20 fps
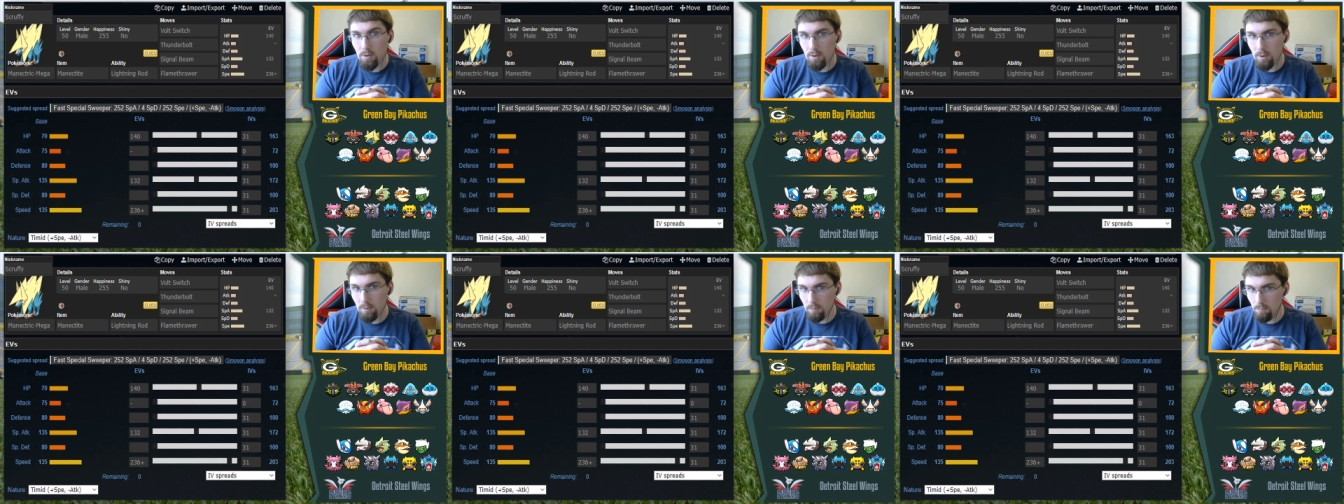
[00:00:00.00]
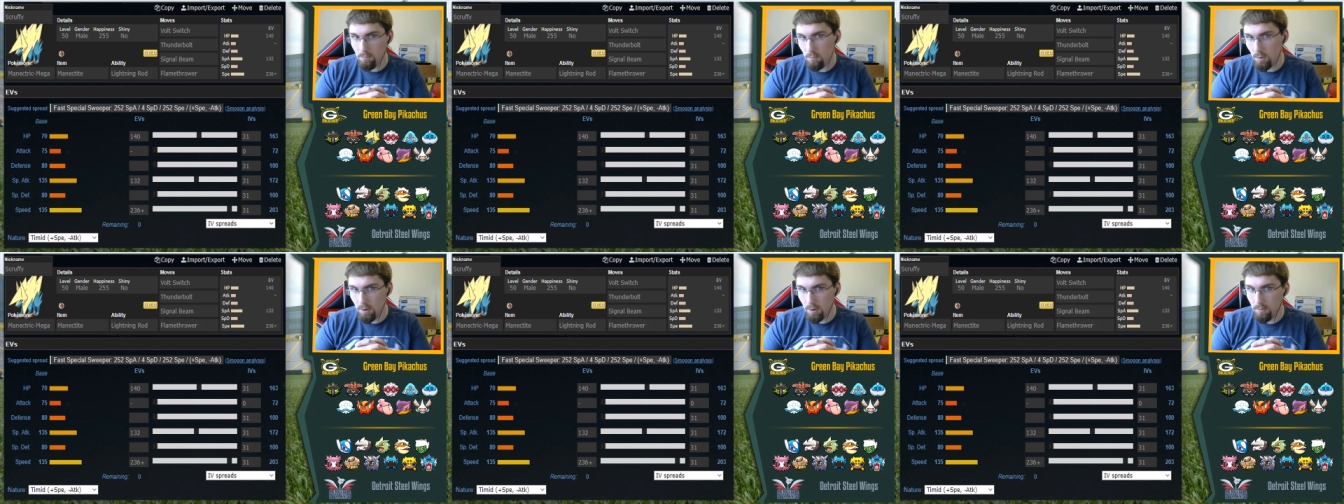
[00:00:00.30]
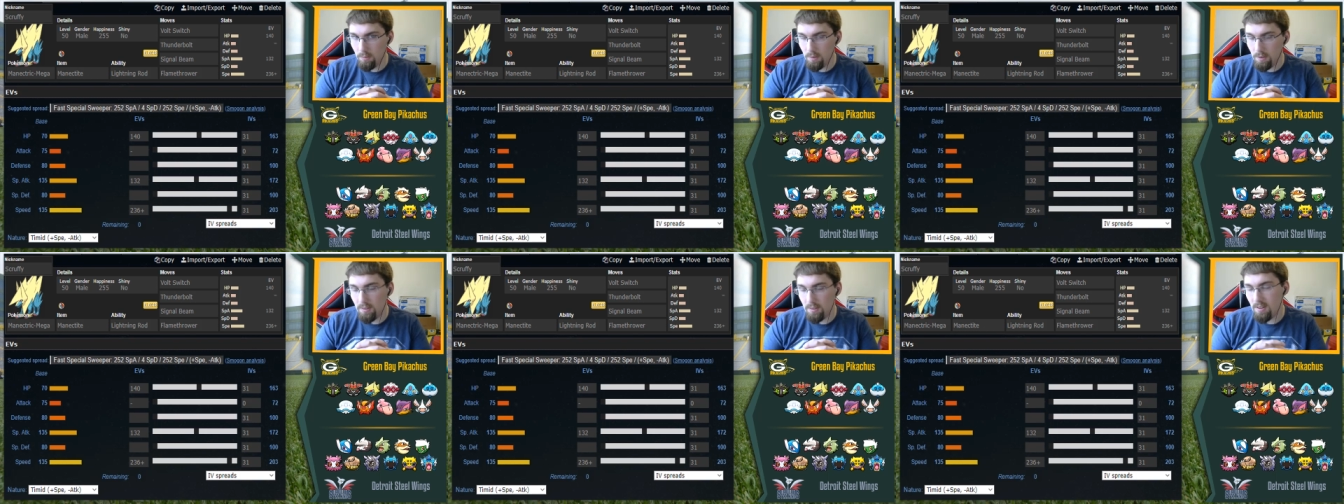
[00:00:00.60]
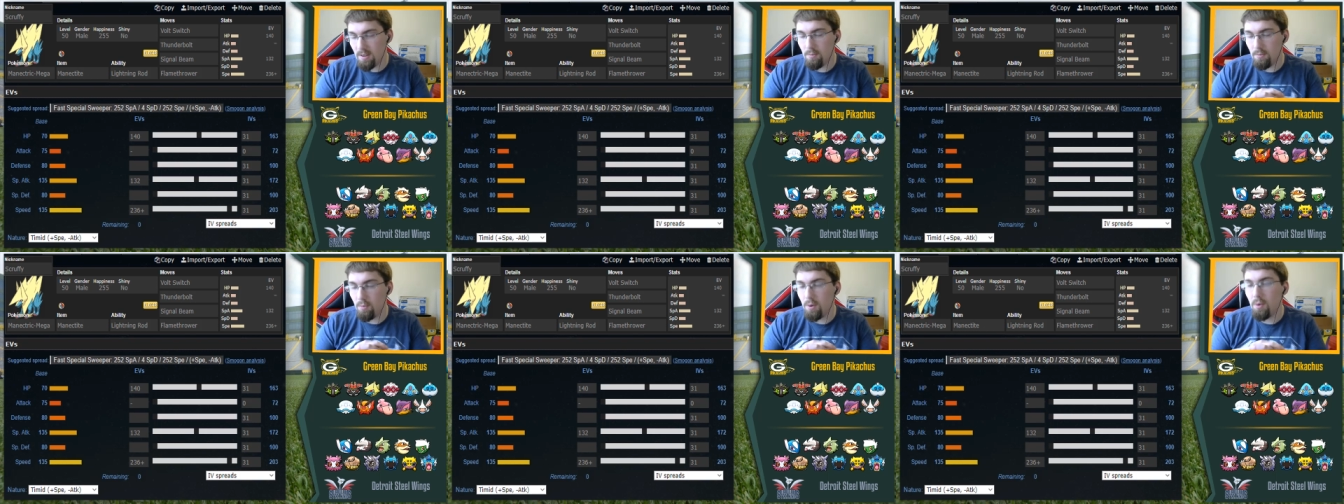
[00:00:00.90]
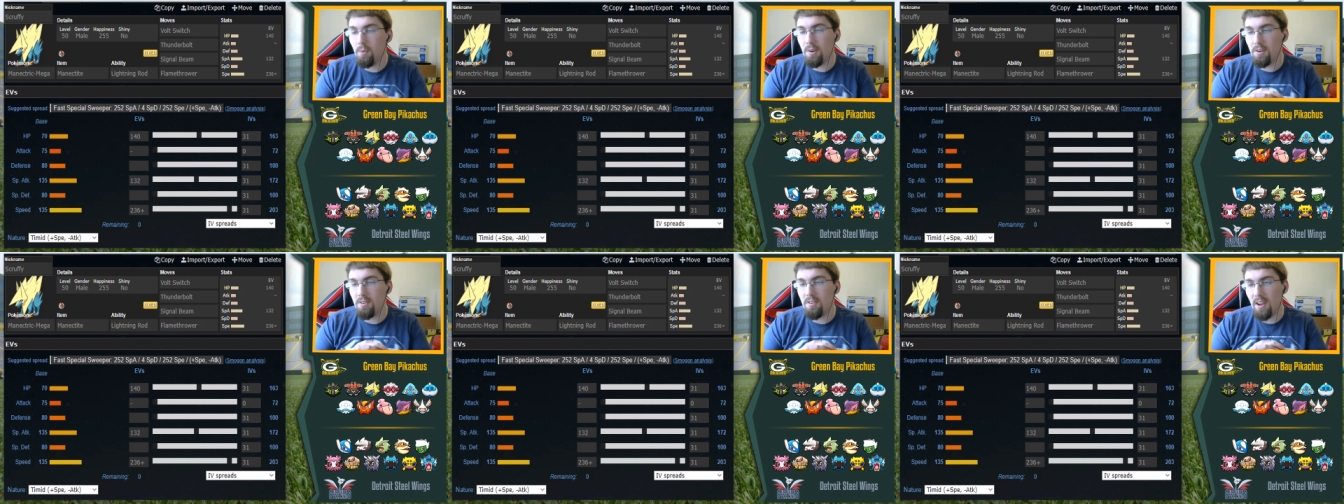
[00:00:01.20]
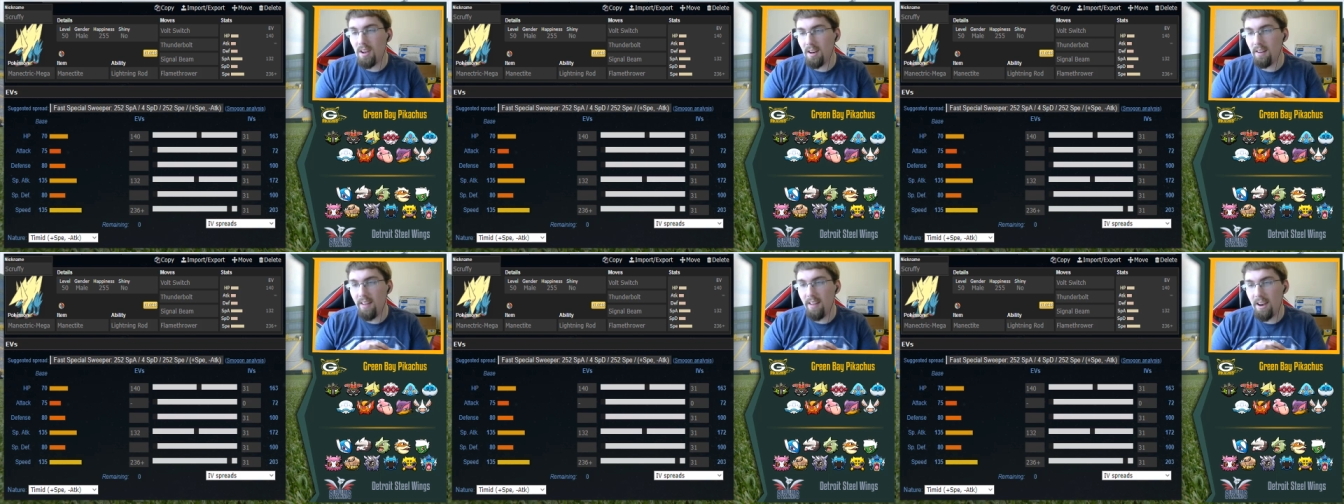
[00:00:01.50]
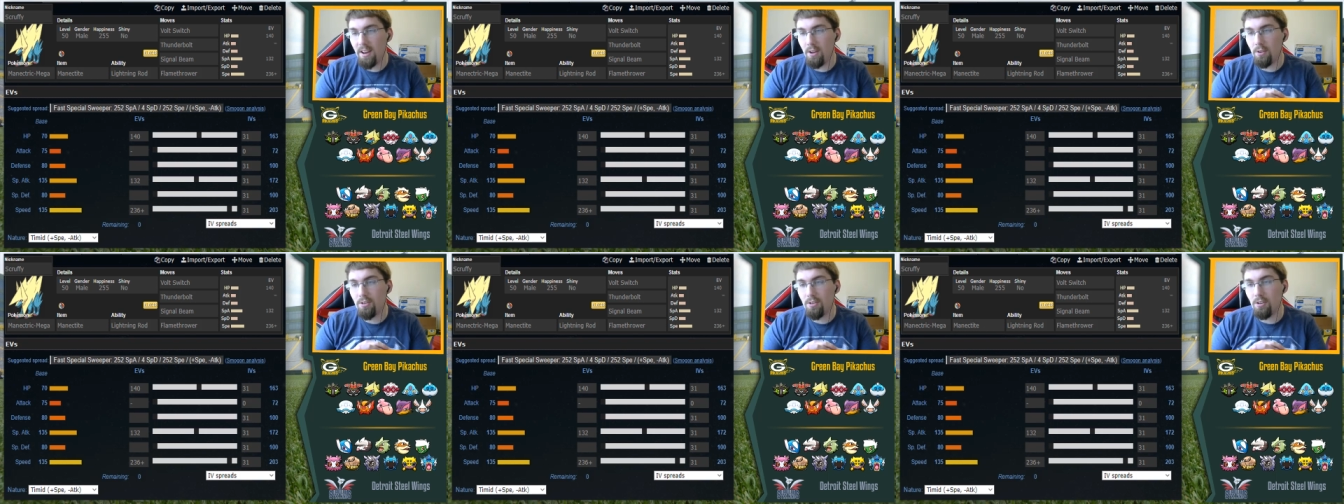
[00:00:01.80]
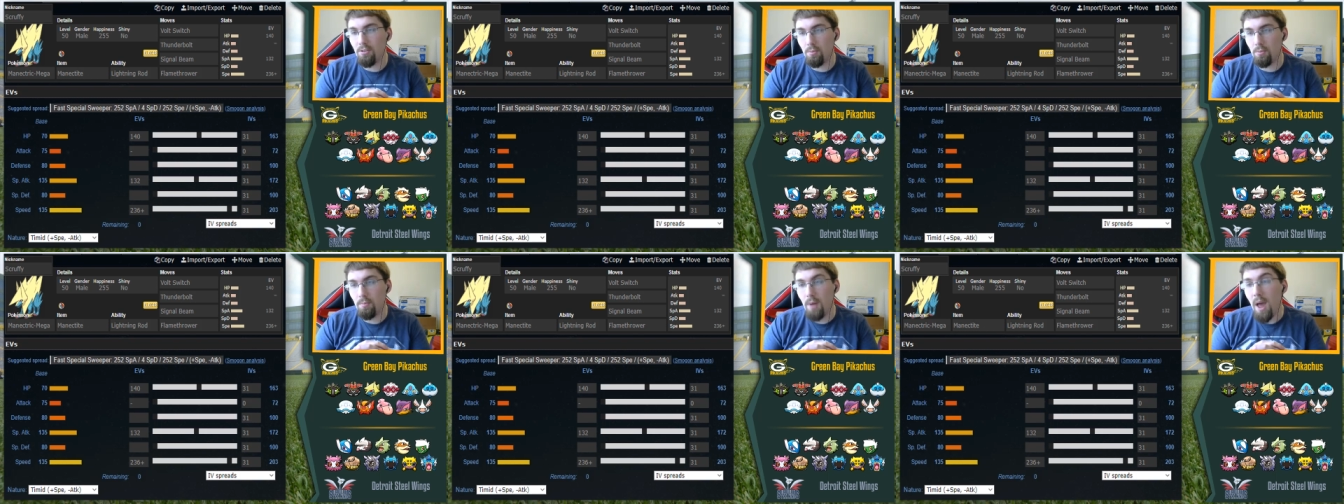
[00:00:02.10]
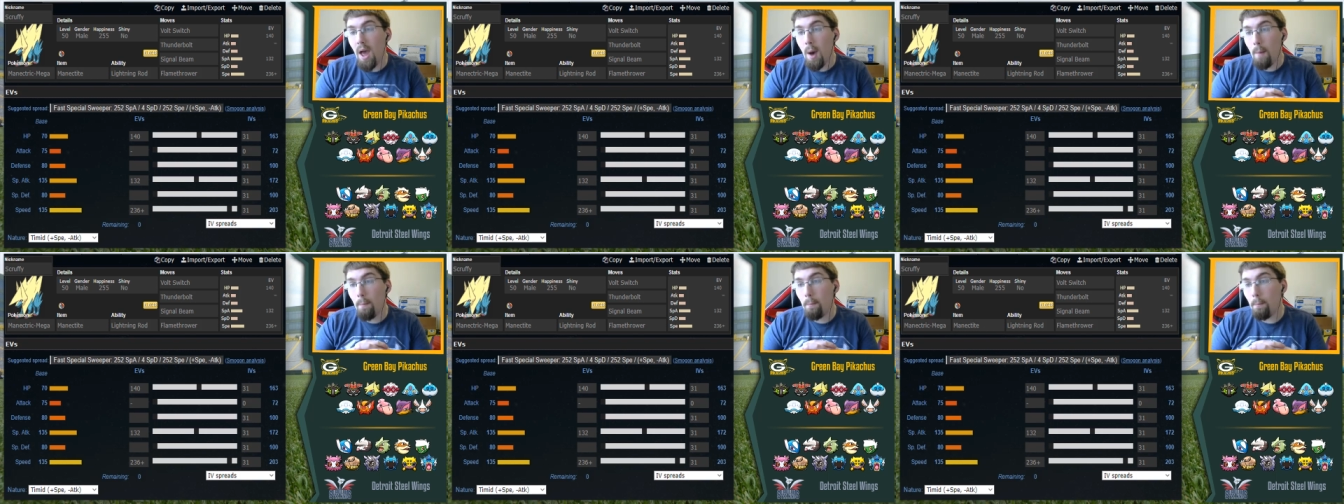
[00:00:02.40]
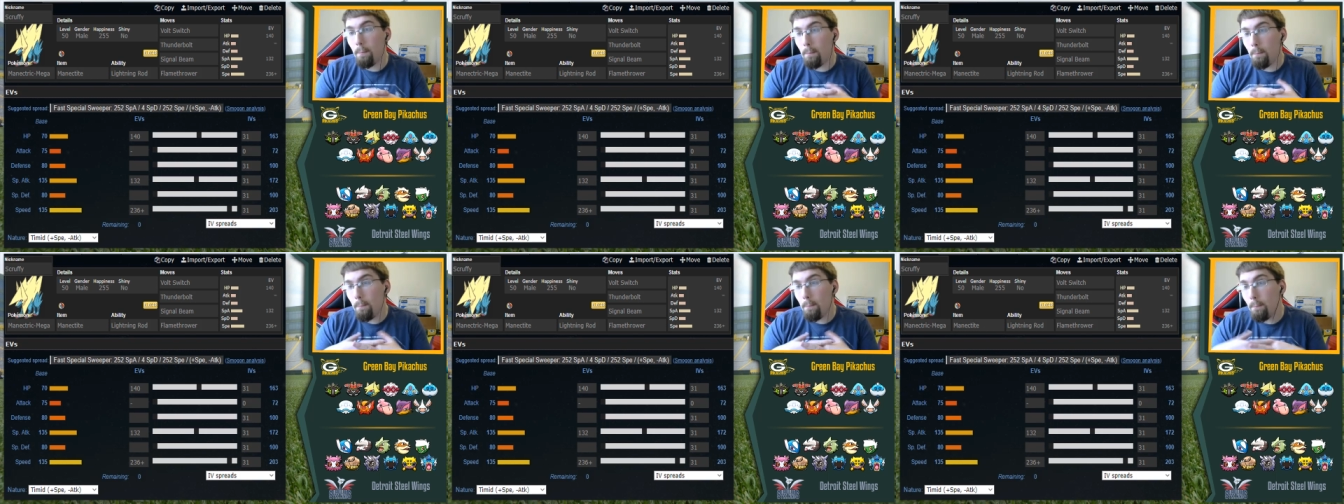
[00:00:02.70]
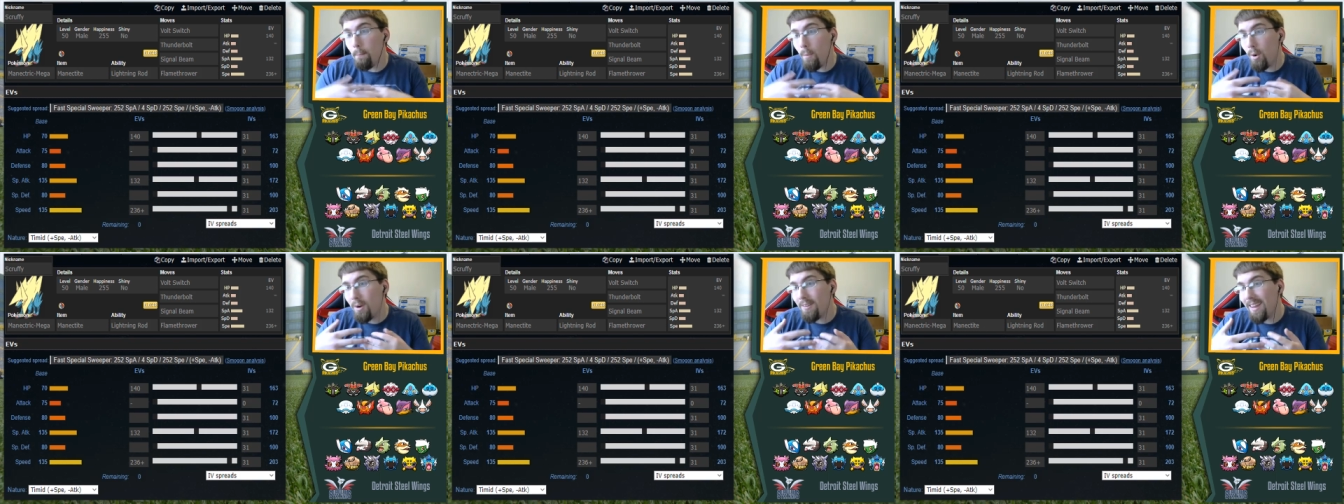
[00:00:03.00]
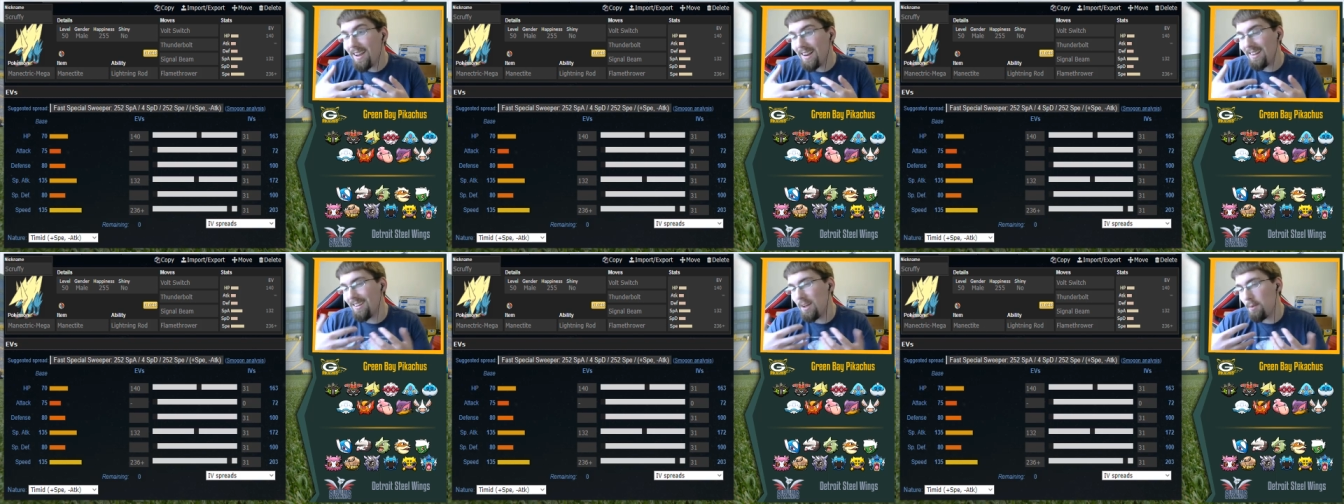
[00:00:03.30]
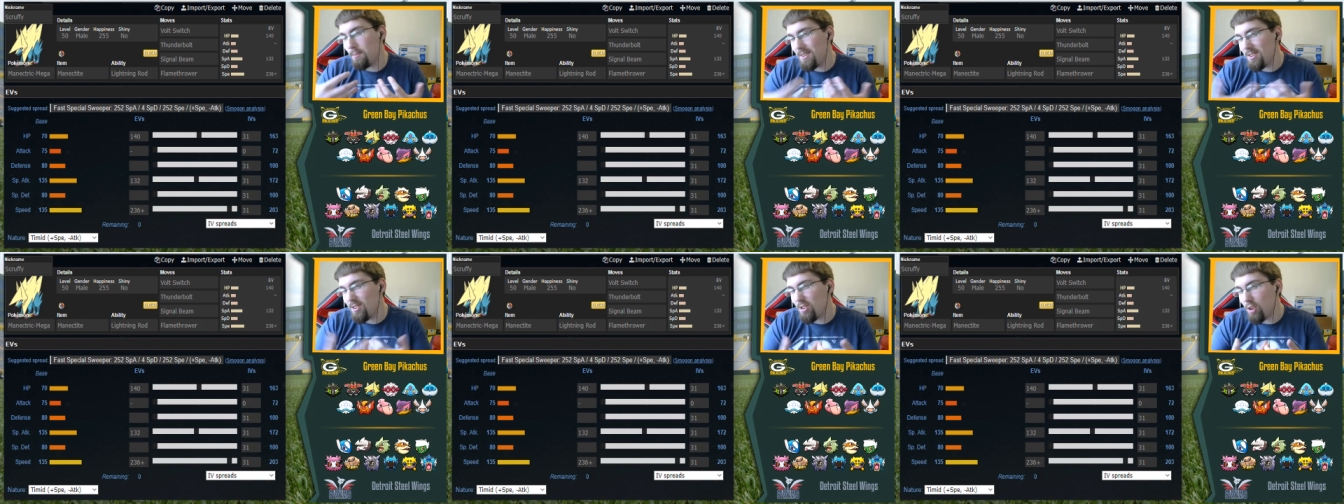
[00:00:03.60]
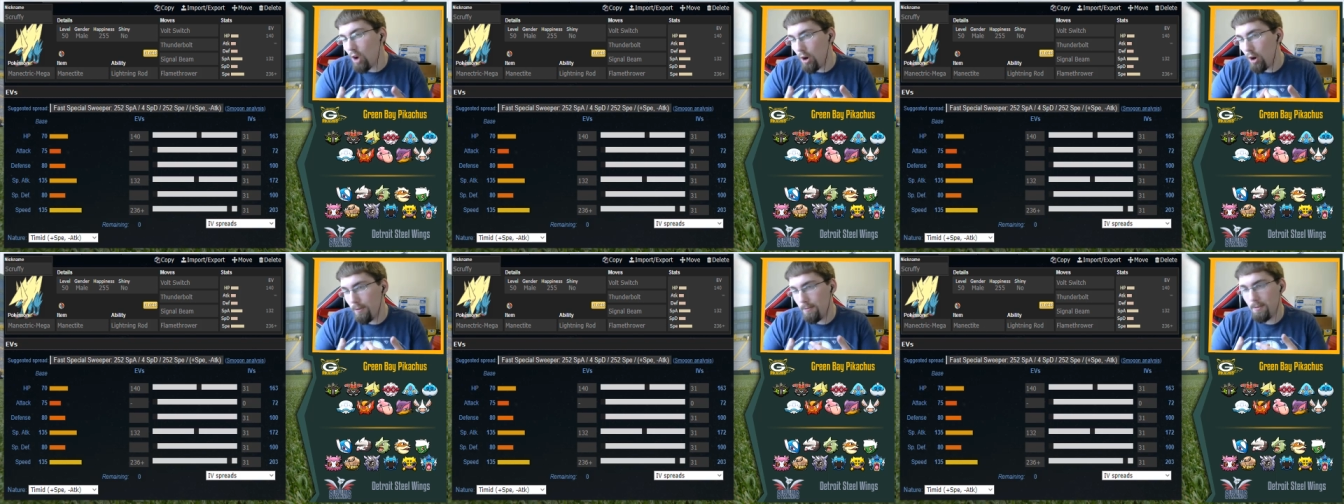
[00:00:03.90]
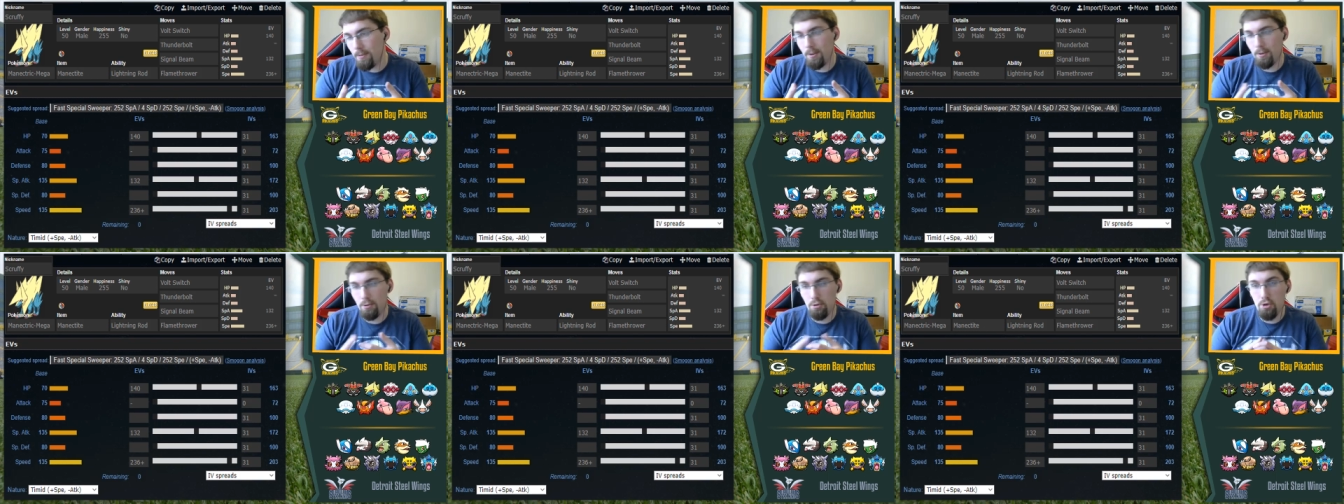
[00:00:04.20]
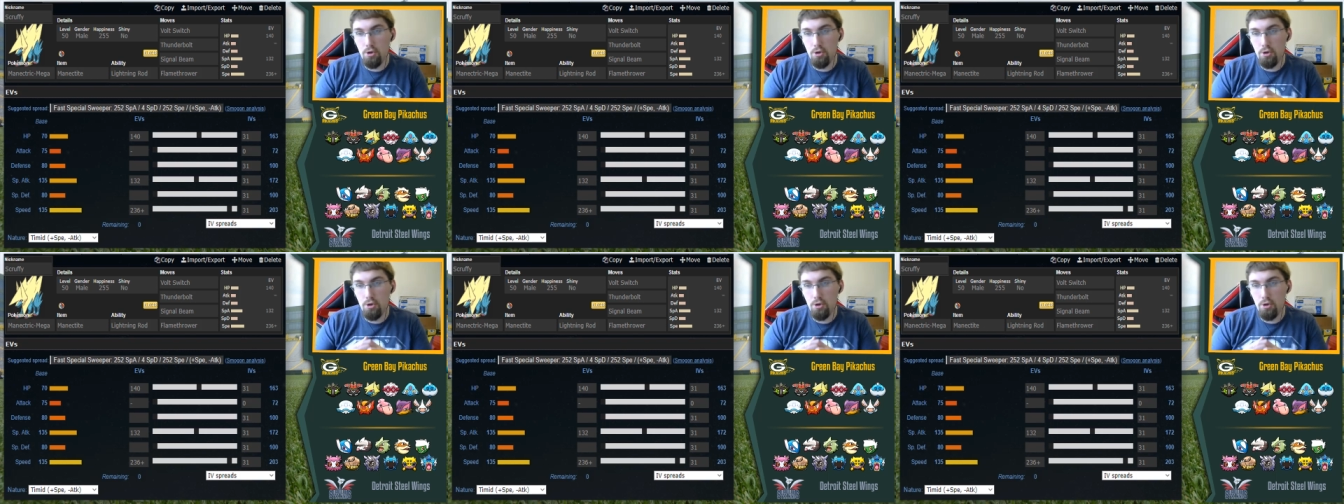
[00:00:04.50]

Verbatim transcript: then, well, it, we wouldn't stay in Latios because more than likely it'd be Scarfed.